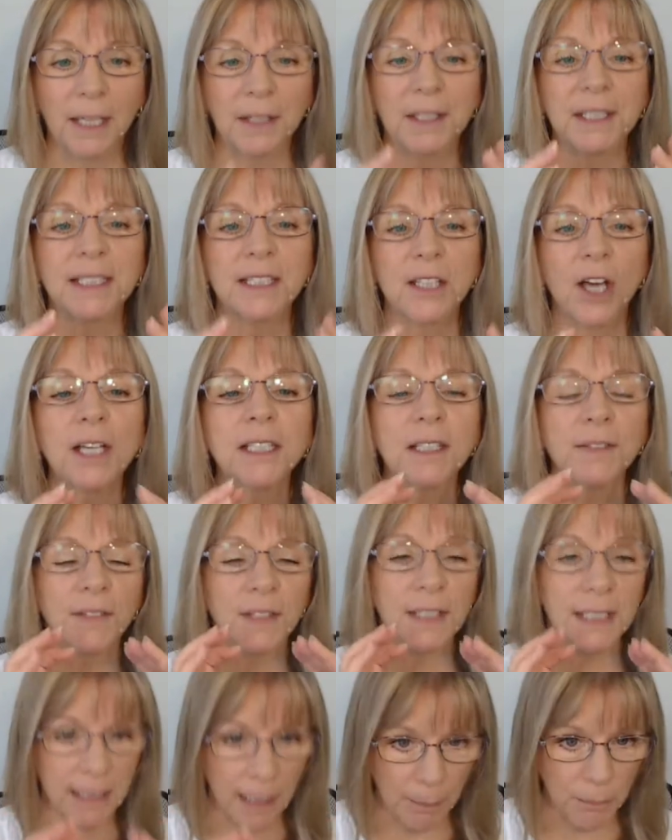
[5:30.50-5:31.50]
size of the
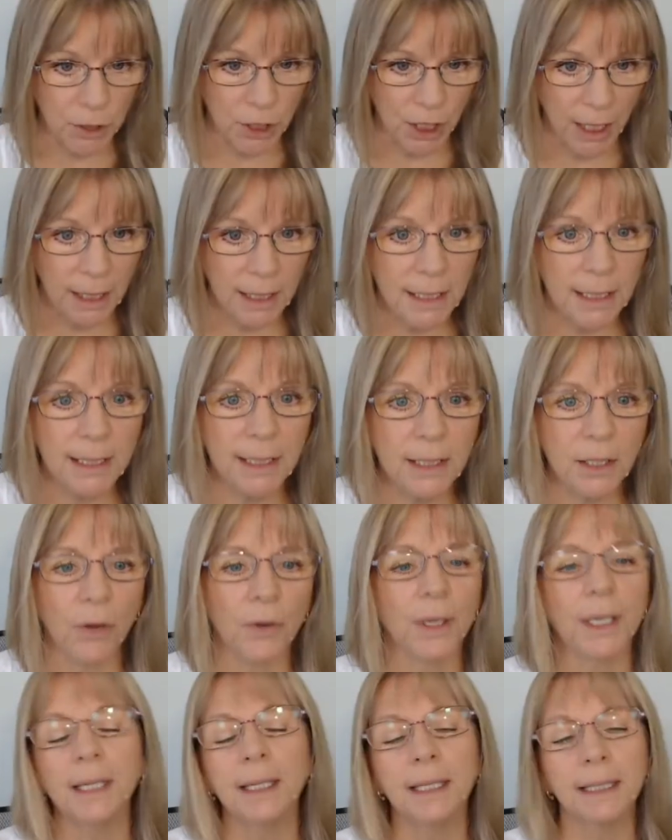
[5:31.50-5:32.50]
subject,
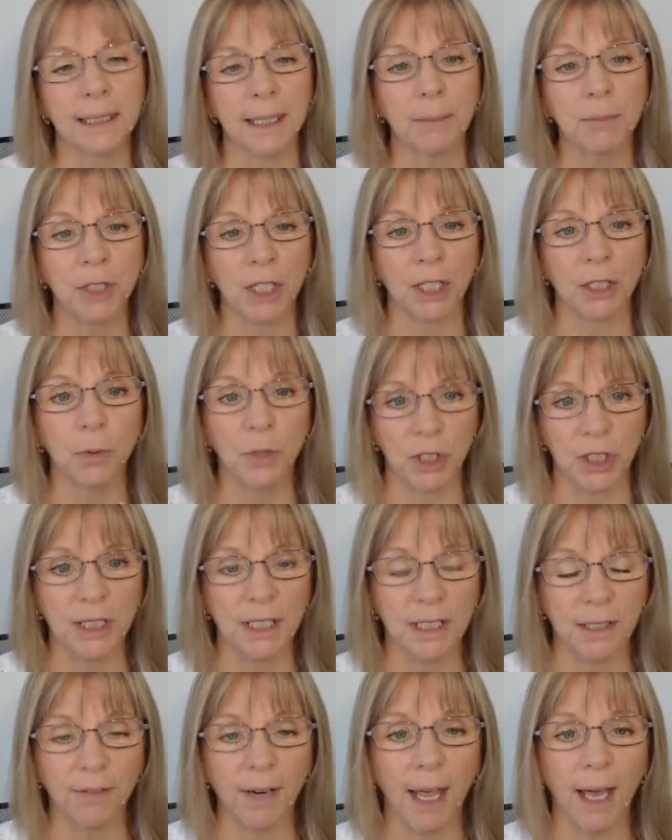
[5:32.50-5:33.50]
sorry, the subject, which is
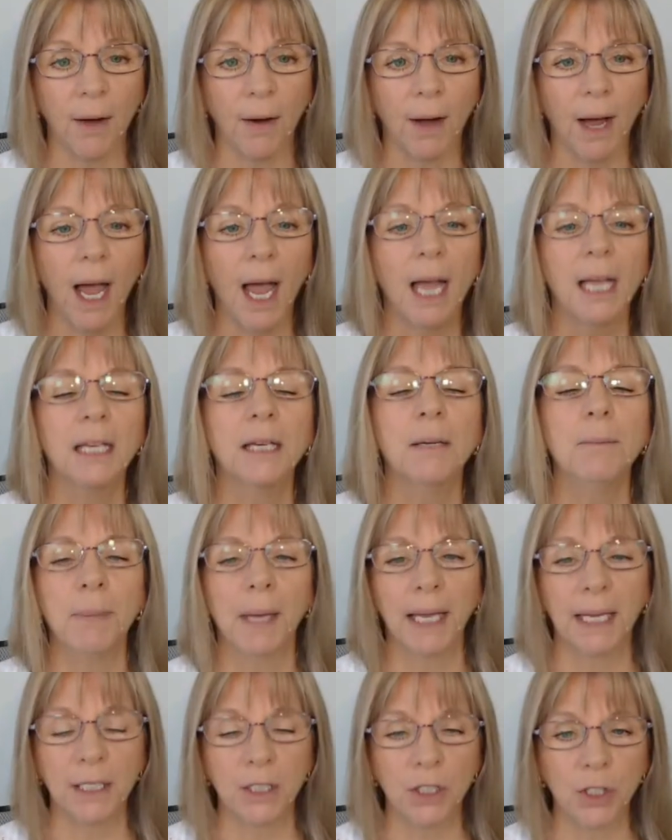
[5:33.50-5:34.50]
the flower,
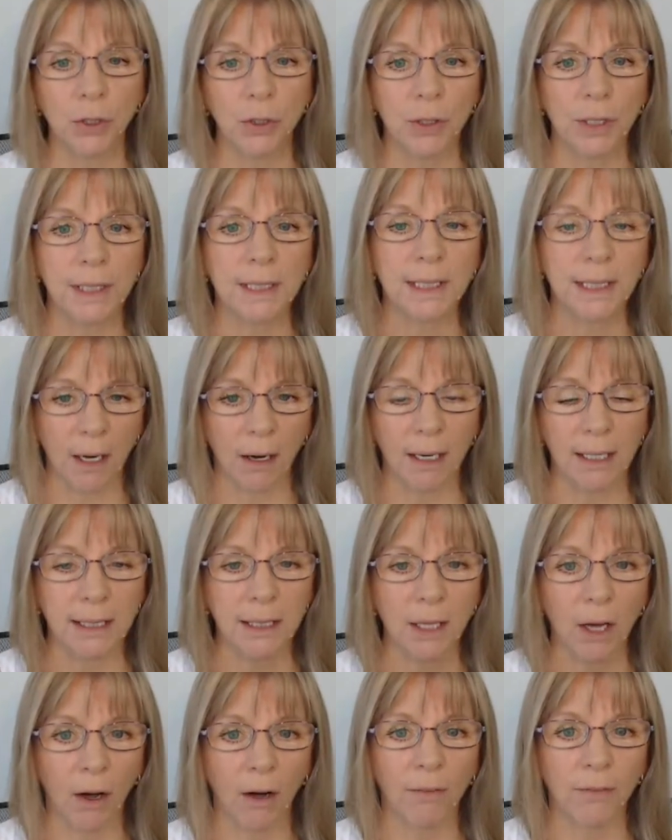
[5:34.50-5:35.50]
compared to the size
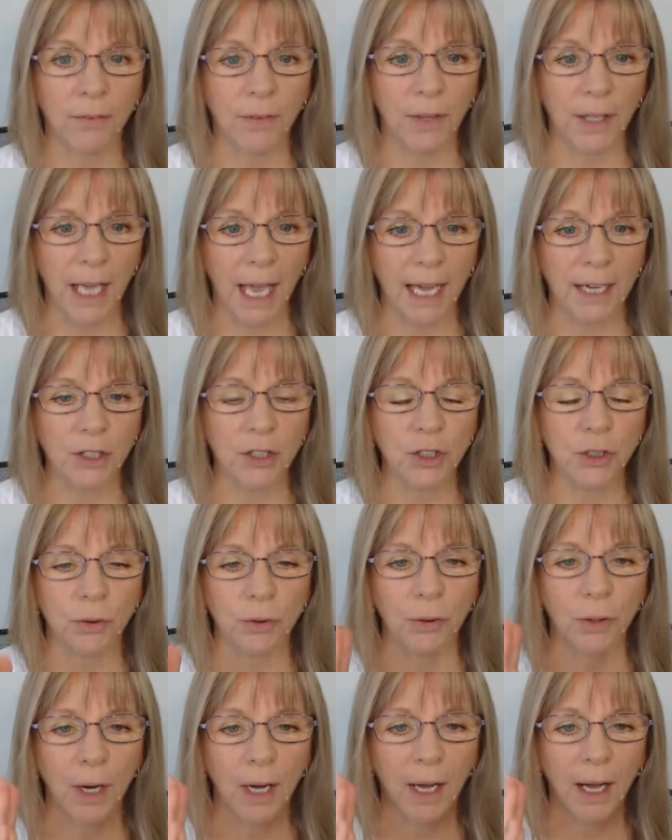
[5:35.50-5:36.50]
of the
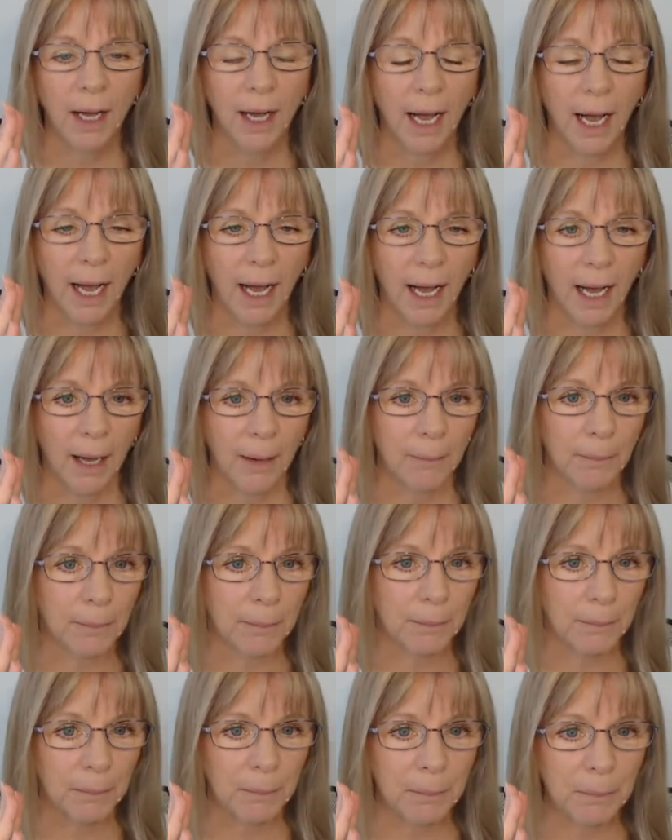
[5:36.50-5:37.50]
actual
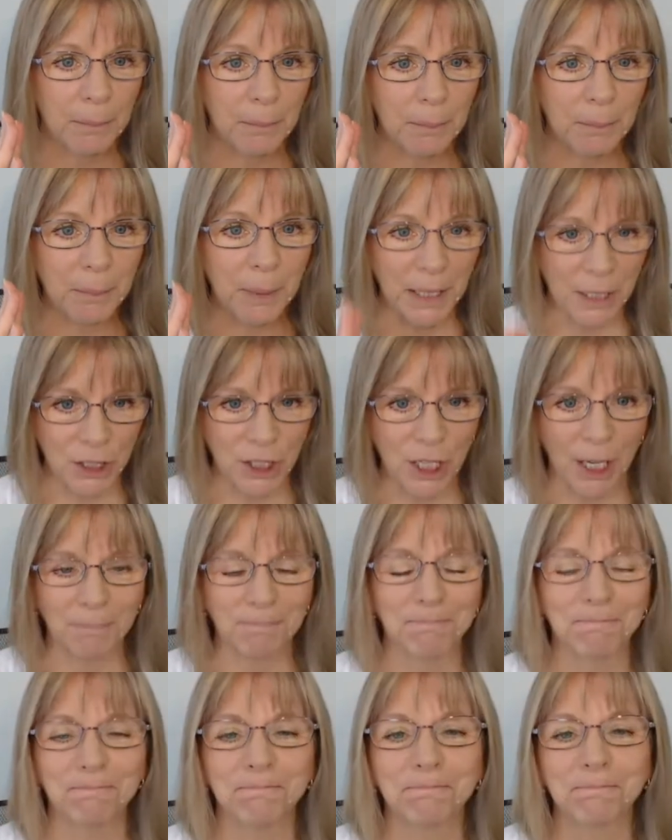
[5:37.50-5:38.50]
picture.
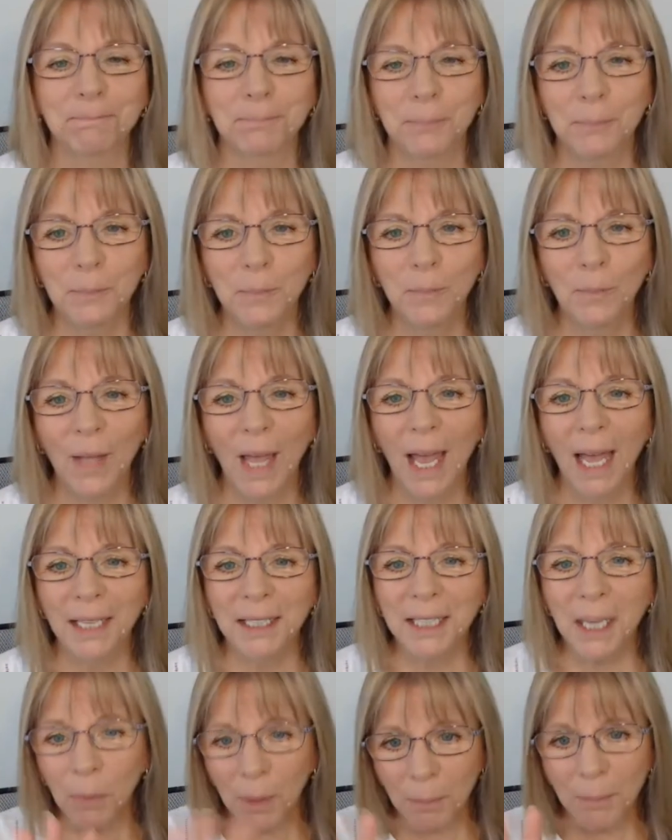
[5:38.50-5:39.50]

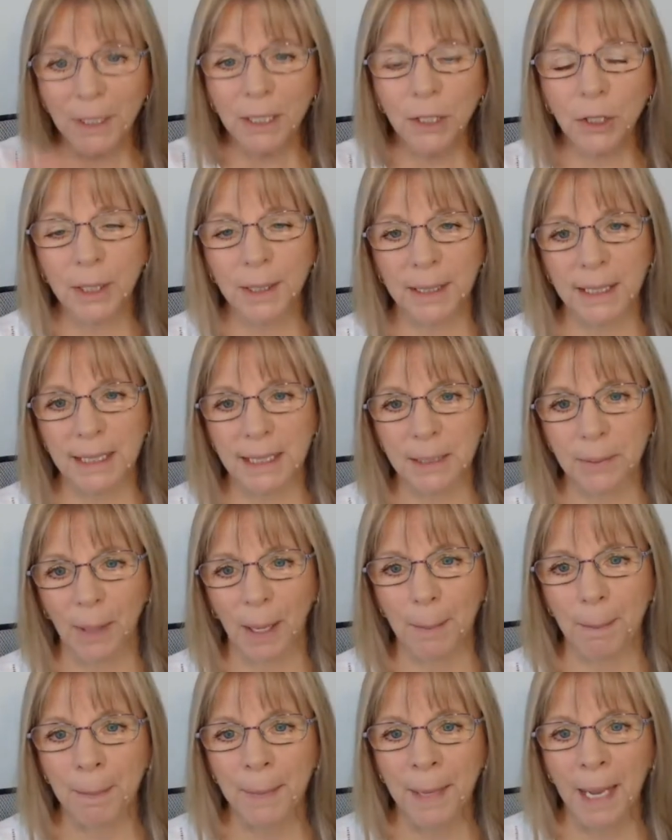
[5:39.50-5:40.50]
Now, when we look at this
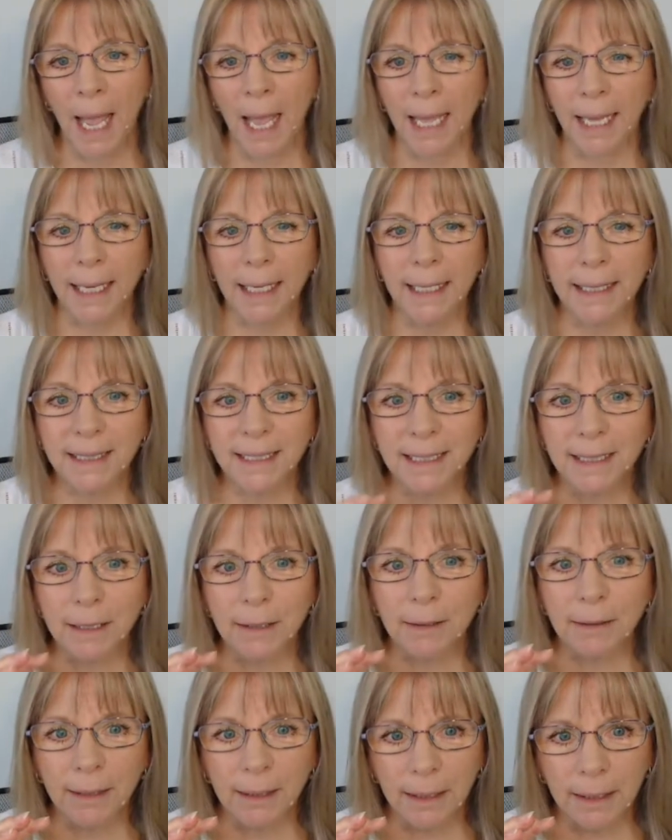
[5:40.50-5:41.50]
one, it's
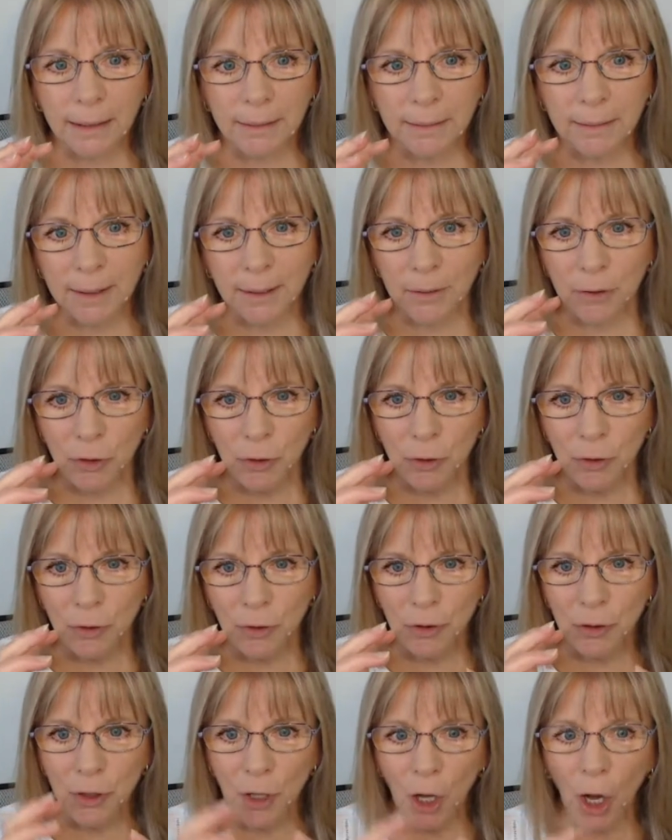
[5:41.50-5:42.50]

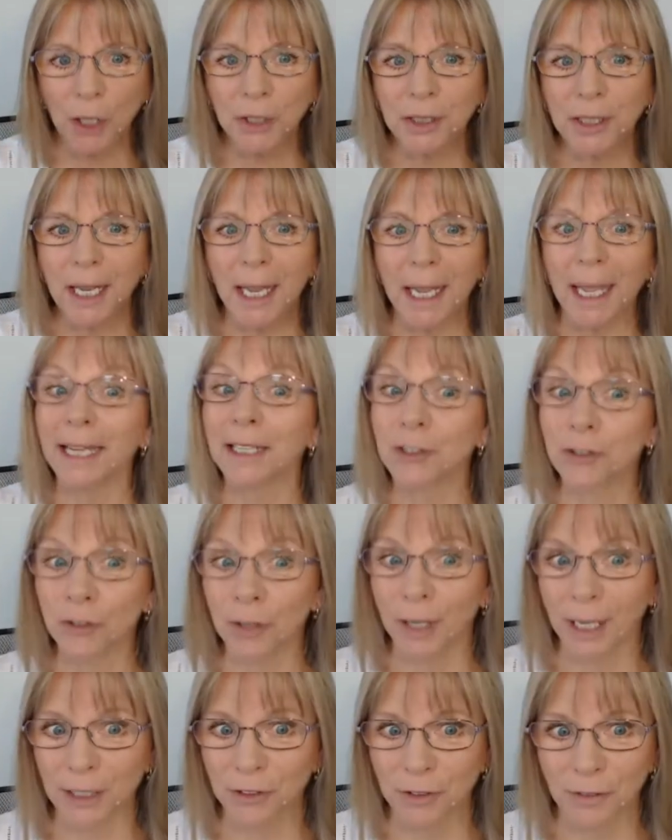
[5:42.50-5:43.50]
not
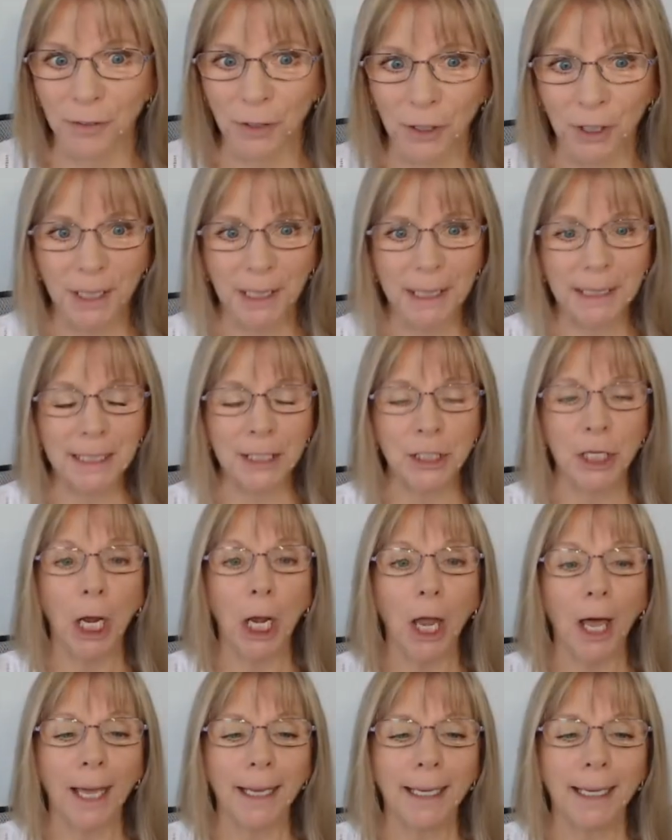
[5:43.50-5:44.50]
extroverted. It's not
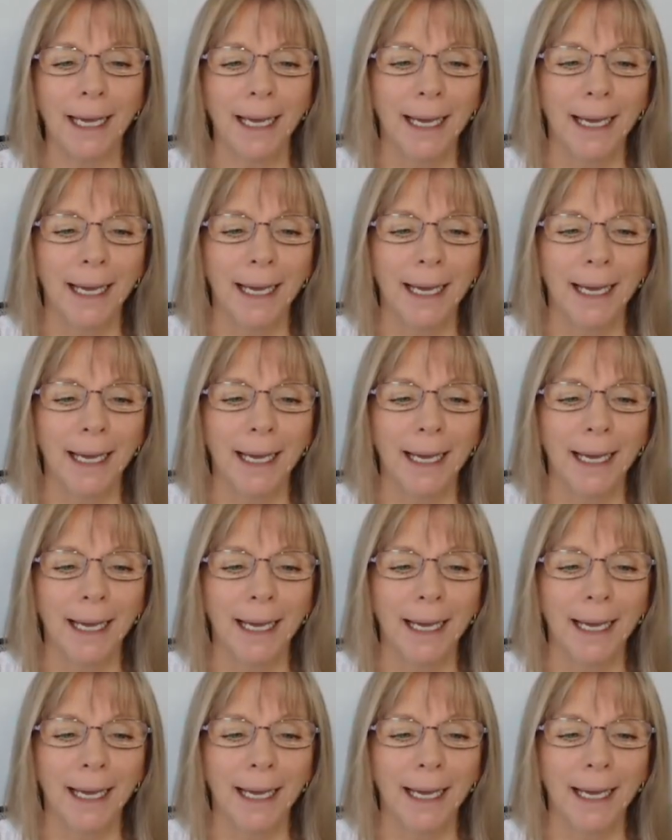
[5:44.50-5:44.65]
like